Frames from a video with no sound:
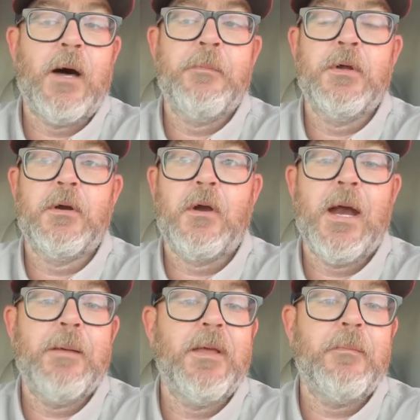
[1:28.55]
I'm going to
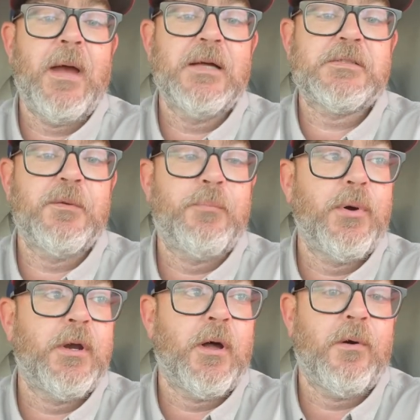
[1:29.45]
grab that mask and
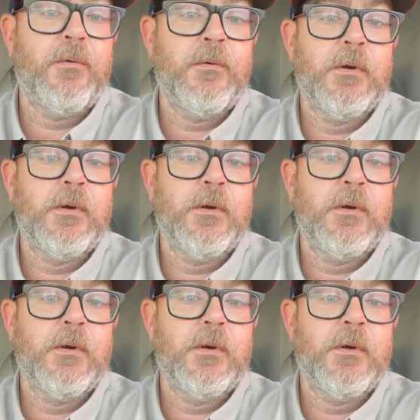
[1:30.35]
put it on.